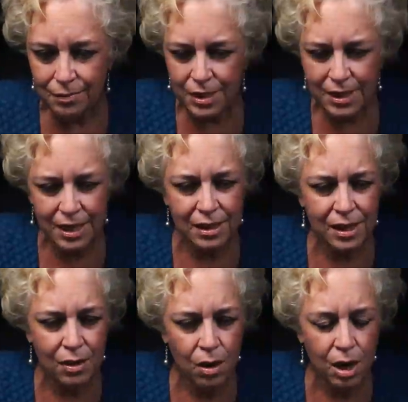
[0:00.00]
I said
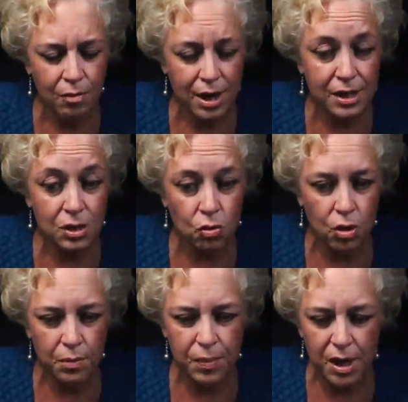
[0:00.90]
Leo already,
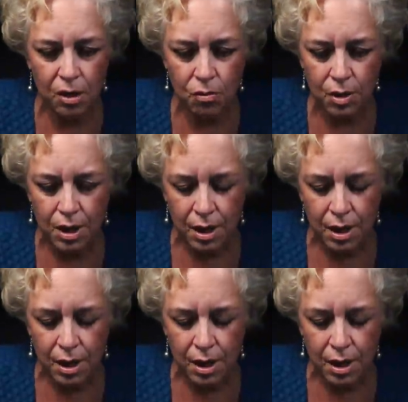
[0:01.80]
Scorpio.